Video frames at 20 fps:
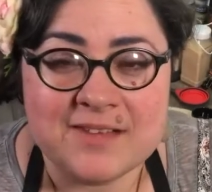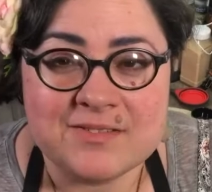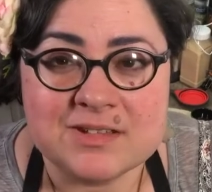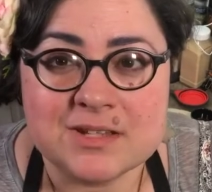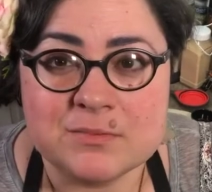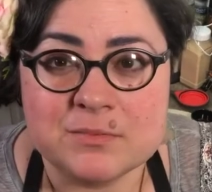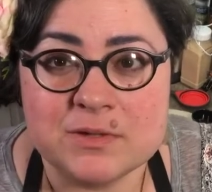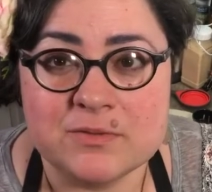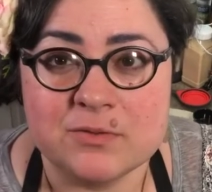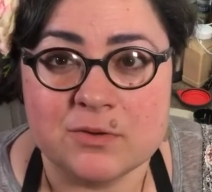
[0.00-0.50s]
I've
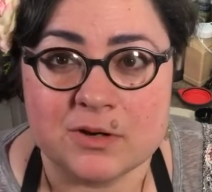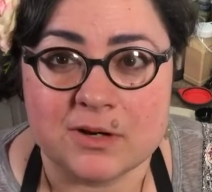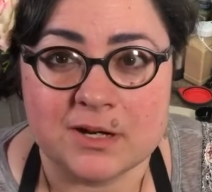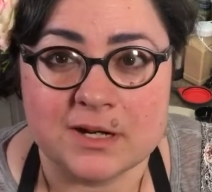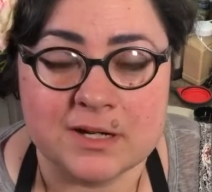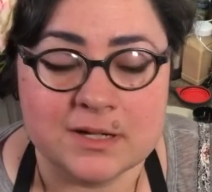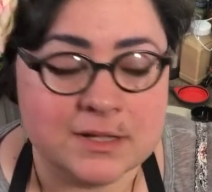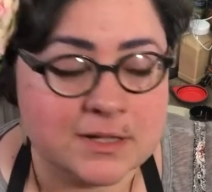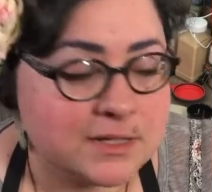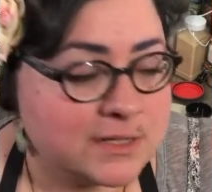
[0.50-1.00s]
said before,
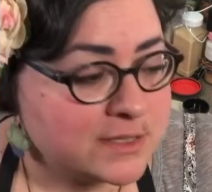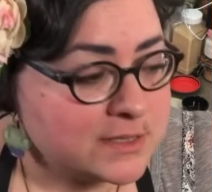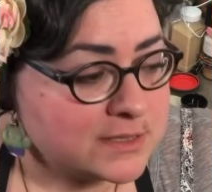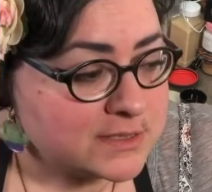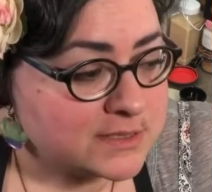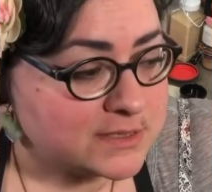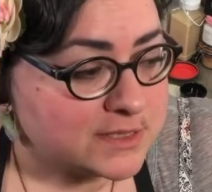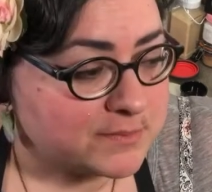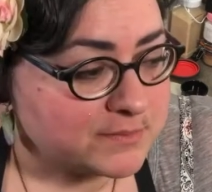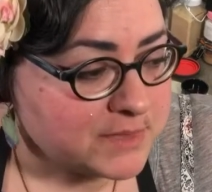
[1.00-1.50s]

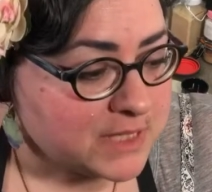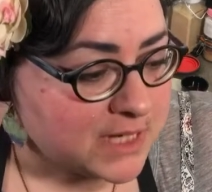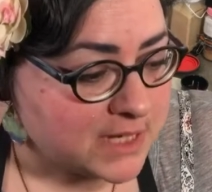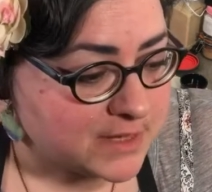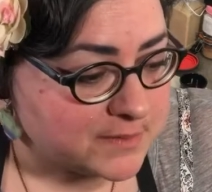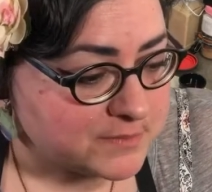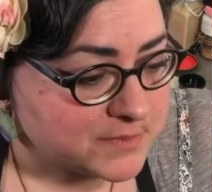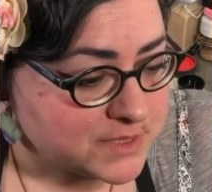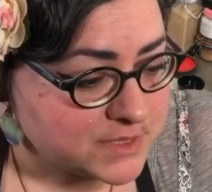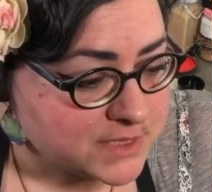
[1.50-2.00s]

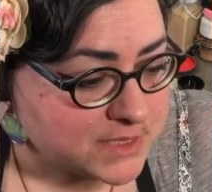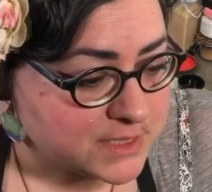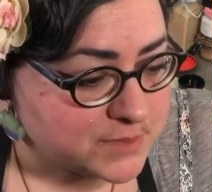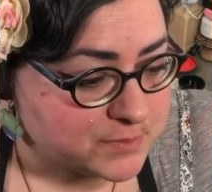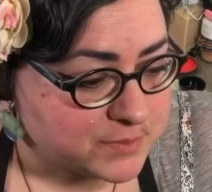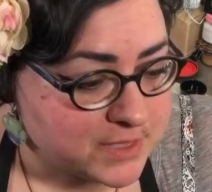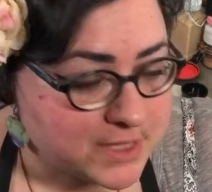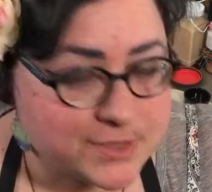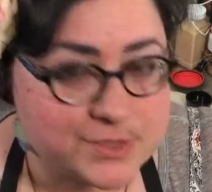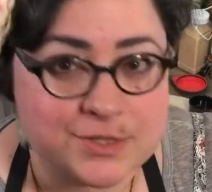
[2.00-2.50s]
sometimes these
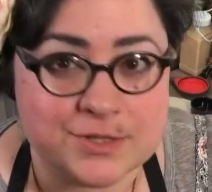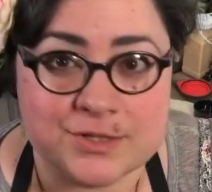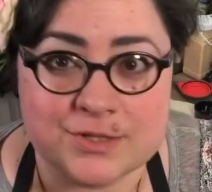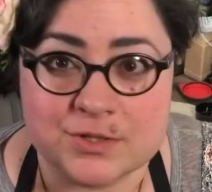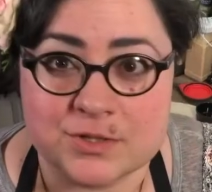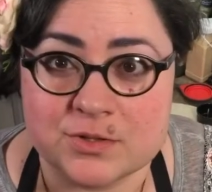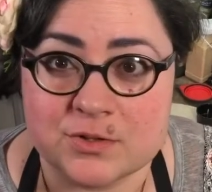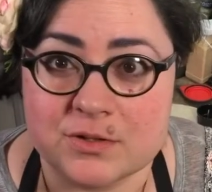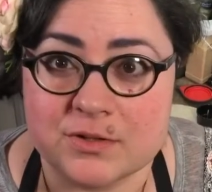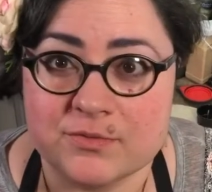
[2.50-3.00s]
productions are
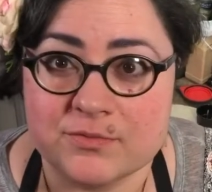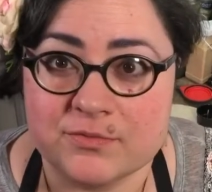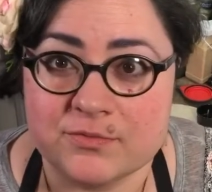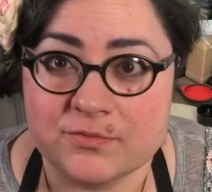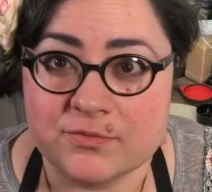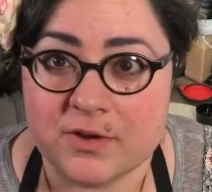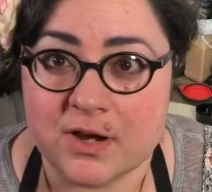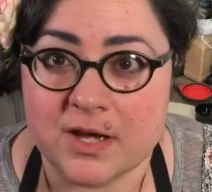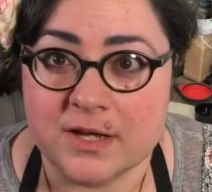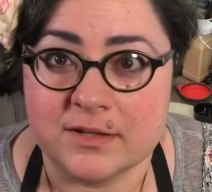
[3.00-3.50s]
sort of
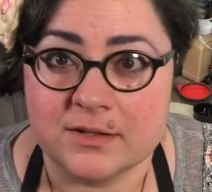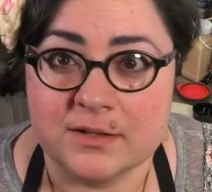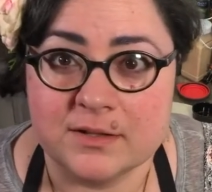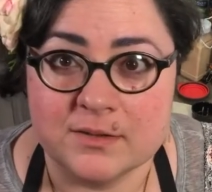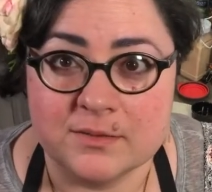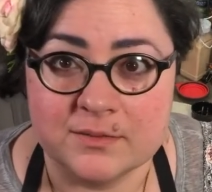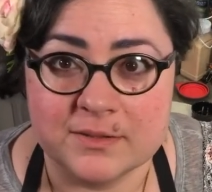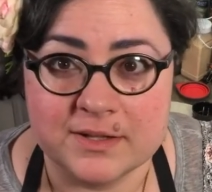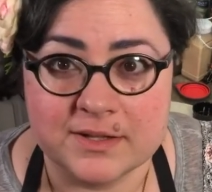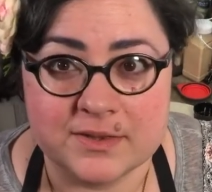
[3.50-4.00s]
fraught
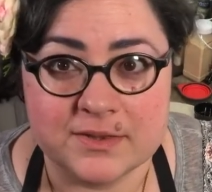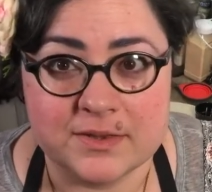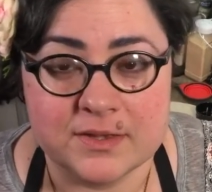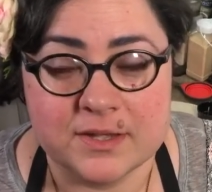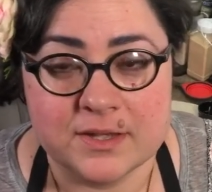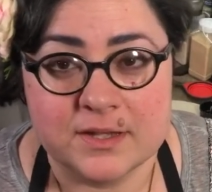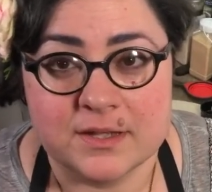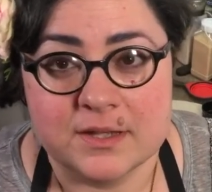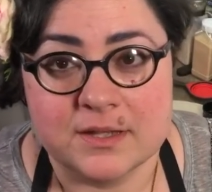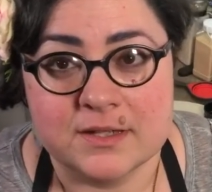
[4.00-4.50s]
with
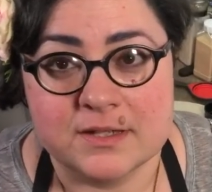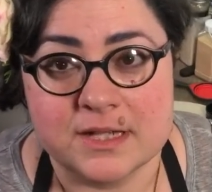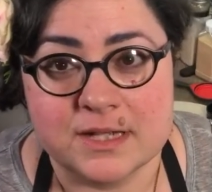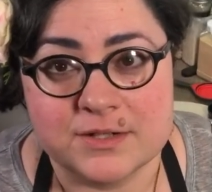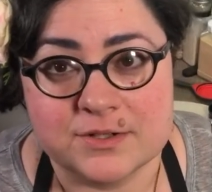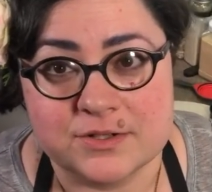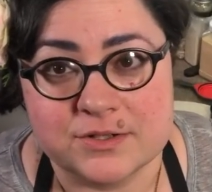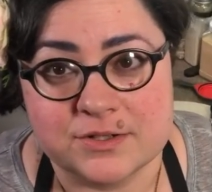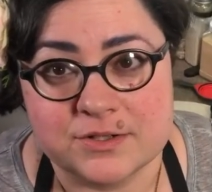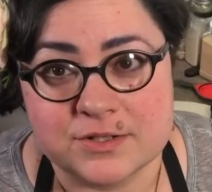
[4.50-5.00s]

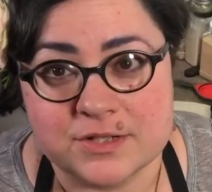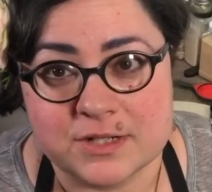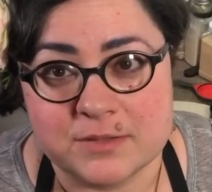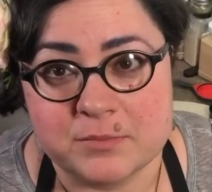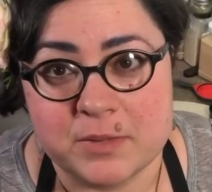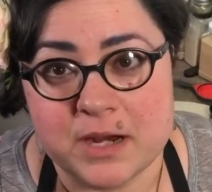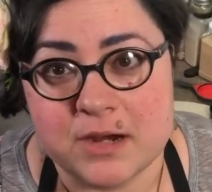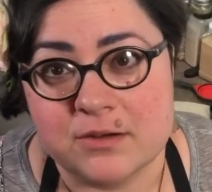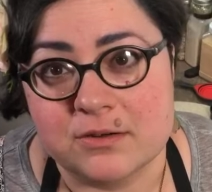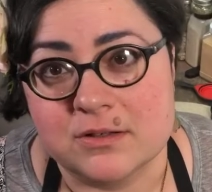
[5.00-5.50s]
dangers and
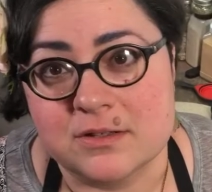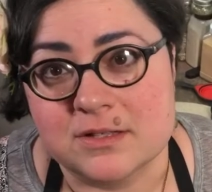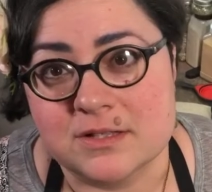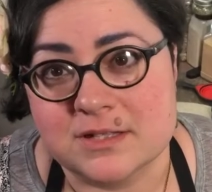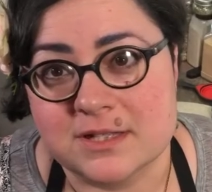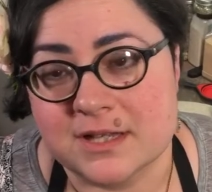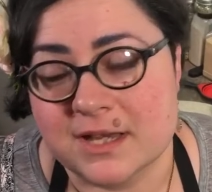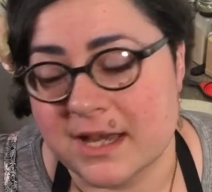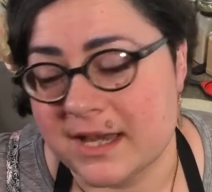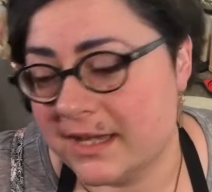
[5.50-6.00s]

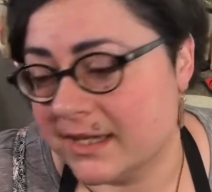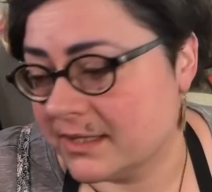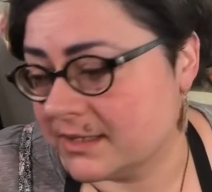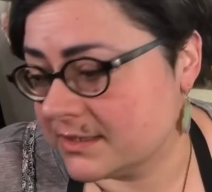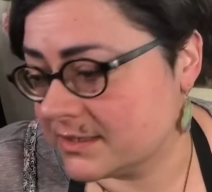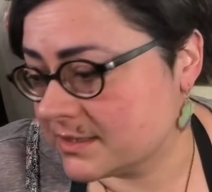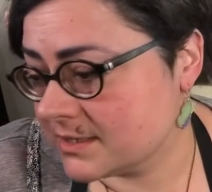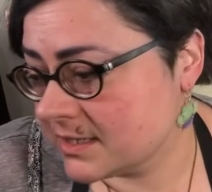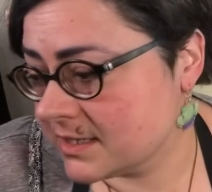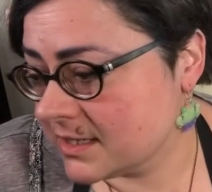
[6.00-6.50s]
perils
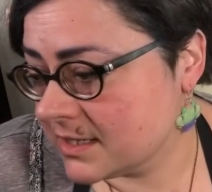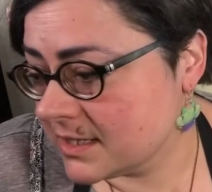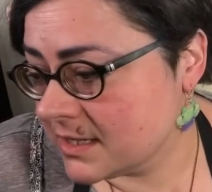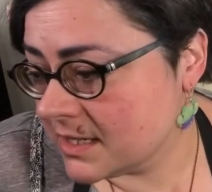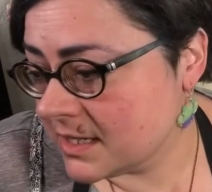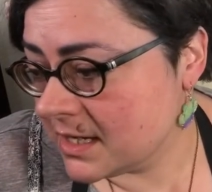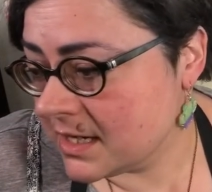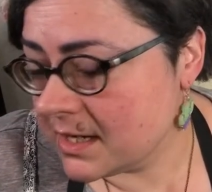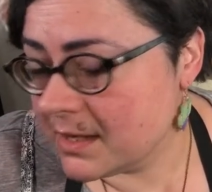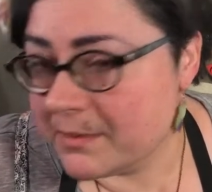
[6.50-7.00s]
and
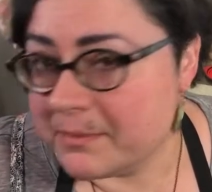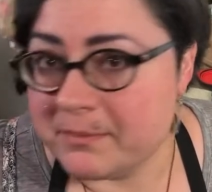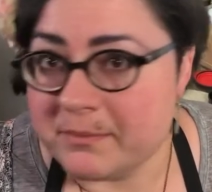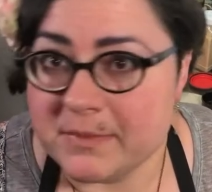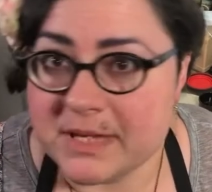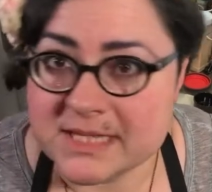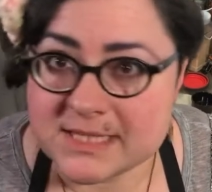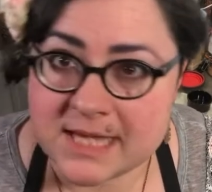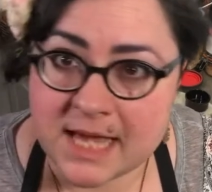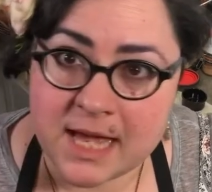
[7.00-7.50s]

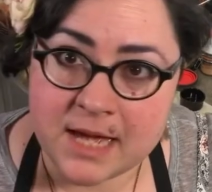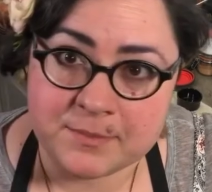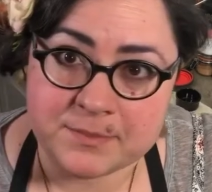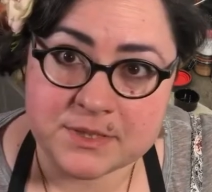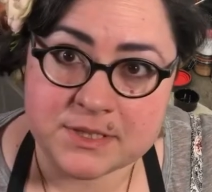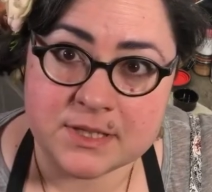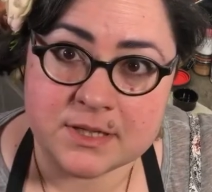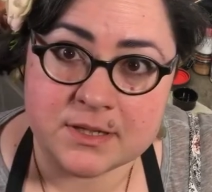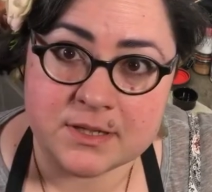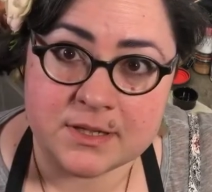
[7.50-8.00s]

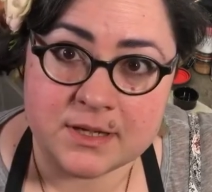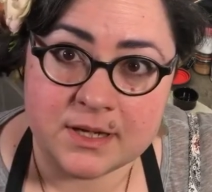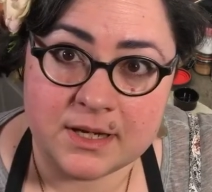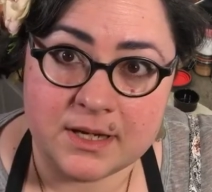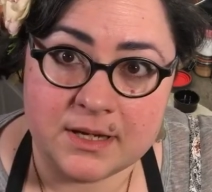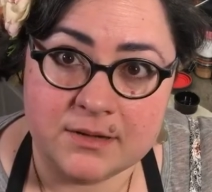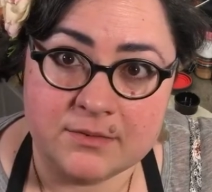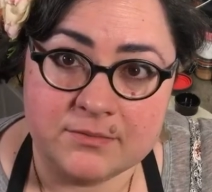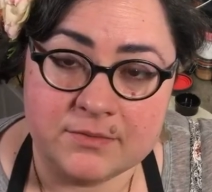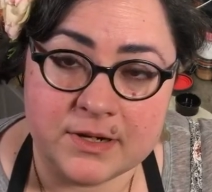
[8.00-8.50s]
mishaps
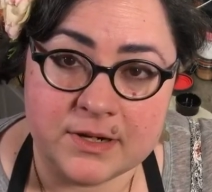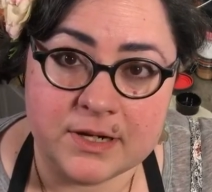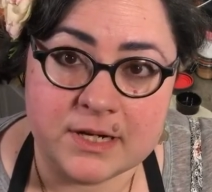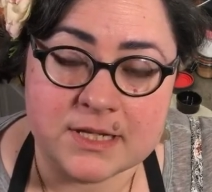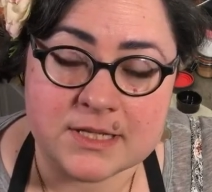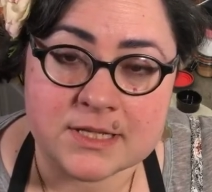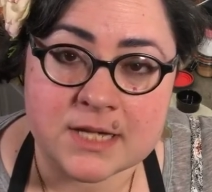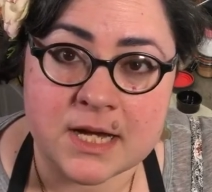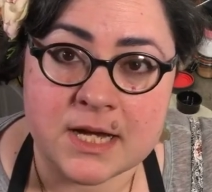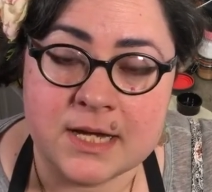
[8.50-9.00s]
of
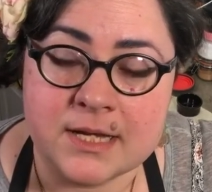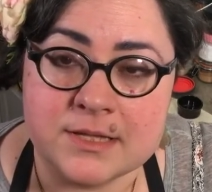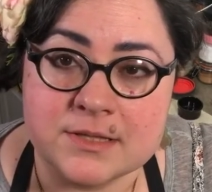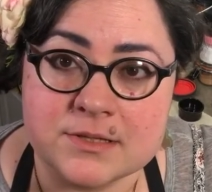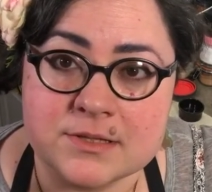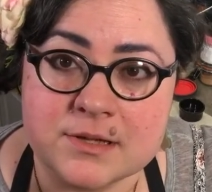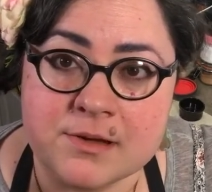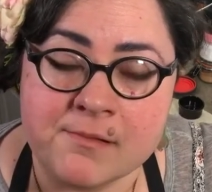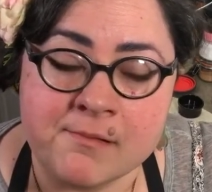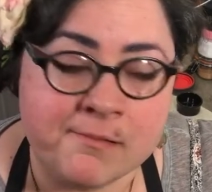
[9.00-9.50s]
various
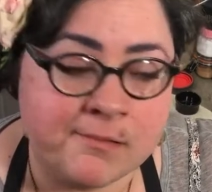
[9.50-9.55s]
kinds.